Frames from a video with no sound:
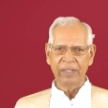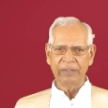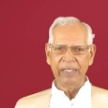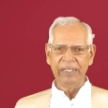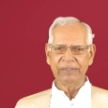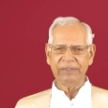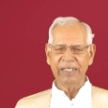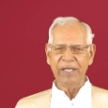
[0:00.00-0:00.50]

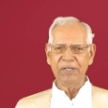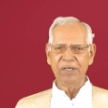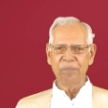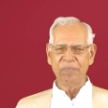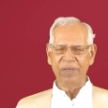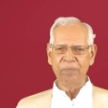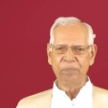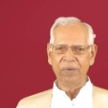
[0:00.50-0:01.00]
These kind
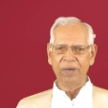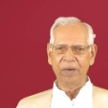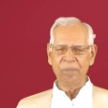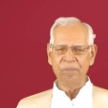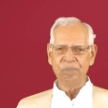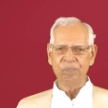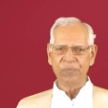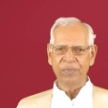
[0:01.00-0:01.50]
of people,
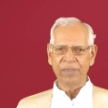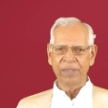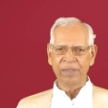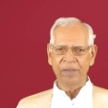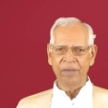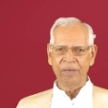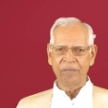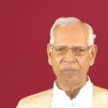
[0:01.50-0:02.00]

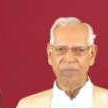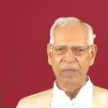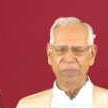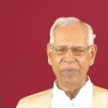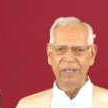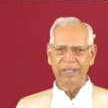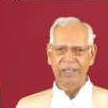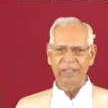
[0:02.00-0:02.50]

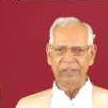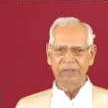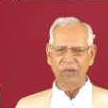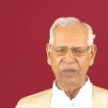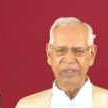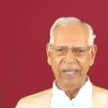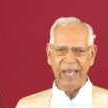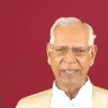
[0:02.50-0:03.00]
people
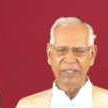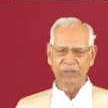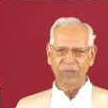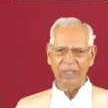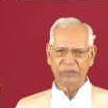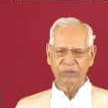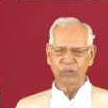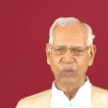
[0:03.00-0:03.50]
don't like
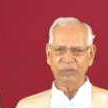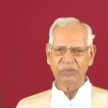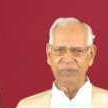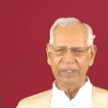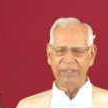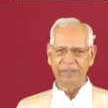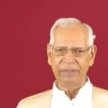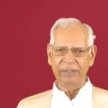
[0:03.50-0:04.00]
to
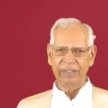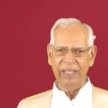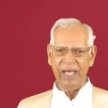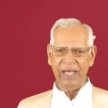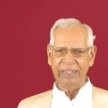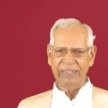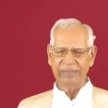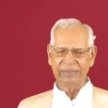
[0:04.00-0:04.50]
associate. They
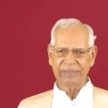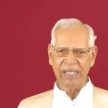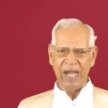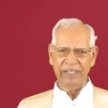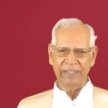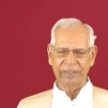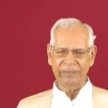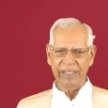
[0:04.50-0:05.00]
are
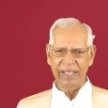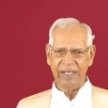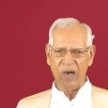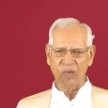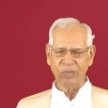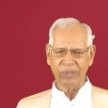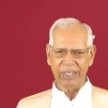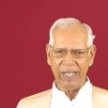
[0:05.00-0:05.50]
discarded. They are
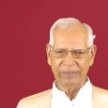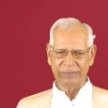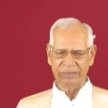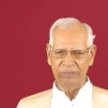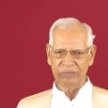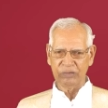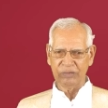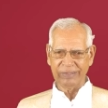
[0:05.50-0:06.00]
outcast
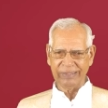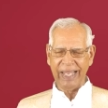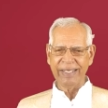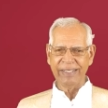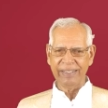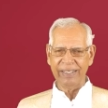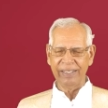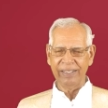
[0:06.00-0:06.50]
of
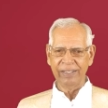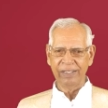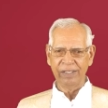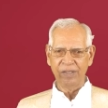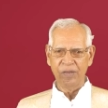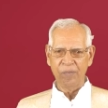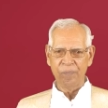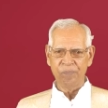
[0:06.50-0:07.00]
society.
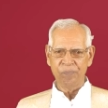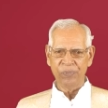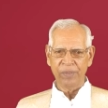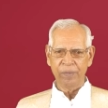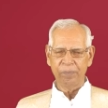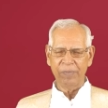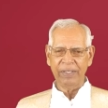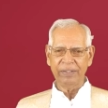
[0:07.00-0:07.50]

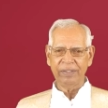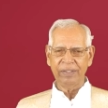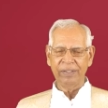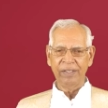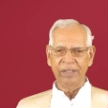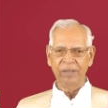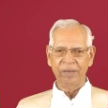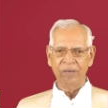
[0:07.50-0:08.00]
But
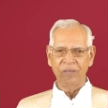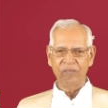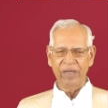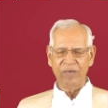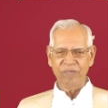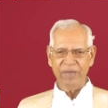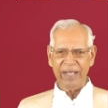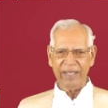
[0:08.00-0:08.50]

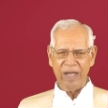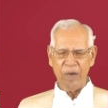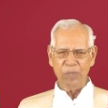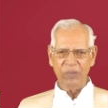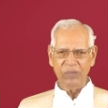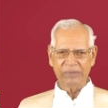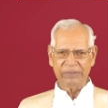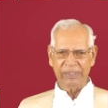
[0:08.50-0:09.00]
when we are
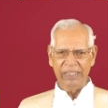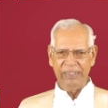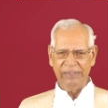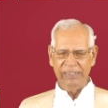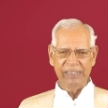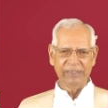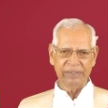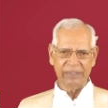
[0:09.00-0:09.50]
able to see
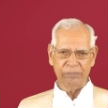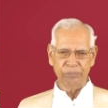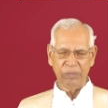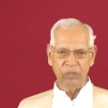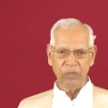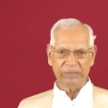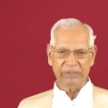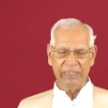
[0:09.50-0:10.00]
Jesus,
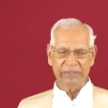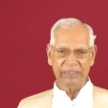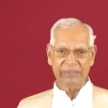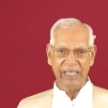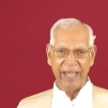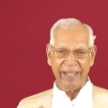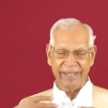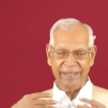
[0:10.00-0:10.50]
because
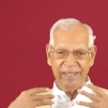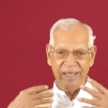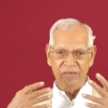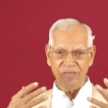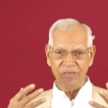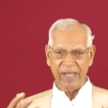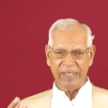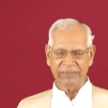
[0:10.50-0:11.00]
Jesus
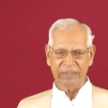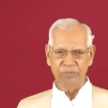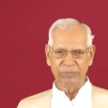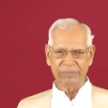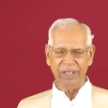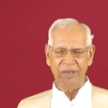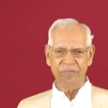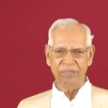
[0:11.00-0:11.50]
identifies
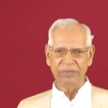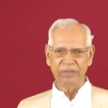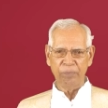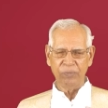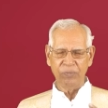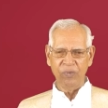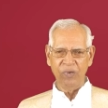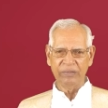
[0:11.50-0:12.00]
himself with the
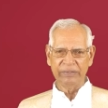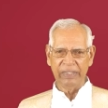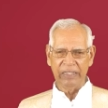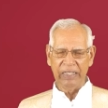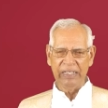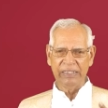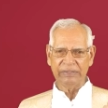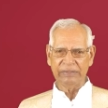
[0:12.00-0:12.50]
poor, the
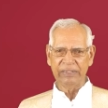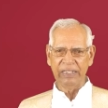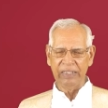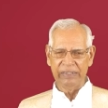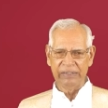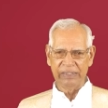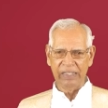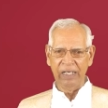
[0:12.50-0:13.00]
least, the
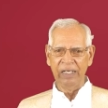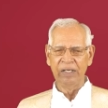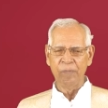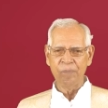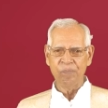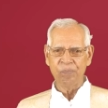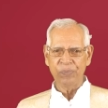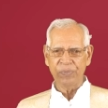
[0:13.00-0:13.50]
little,
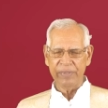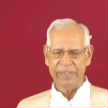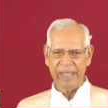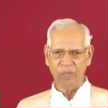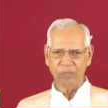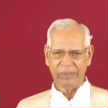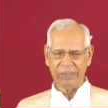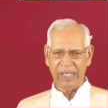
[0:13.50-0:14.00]
the
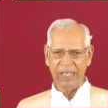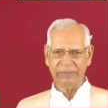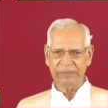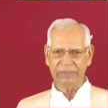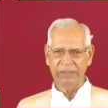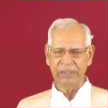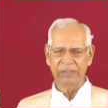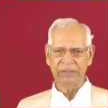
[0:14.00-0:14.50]

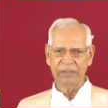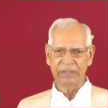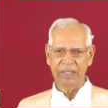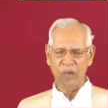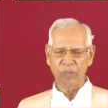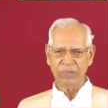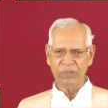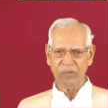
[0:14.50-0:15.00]
outcast, the
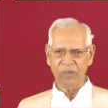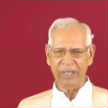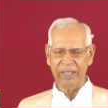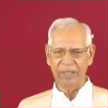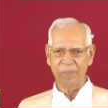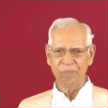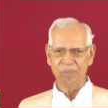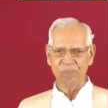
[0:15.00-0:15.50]
downtrodden.